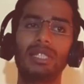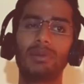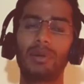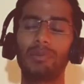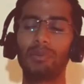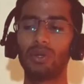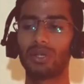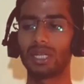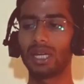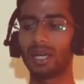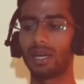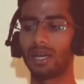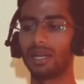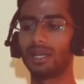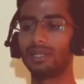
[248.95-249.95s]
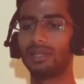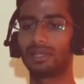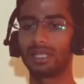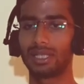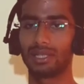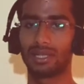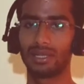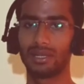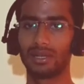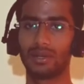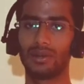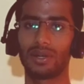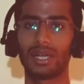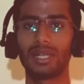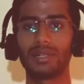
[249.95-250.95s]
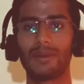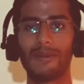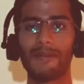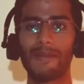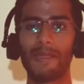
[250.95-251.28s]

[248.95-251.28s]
When we say halant, alright?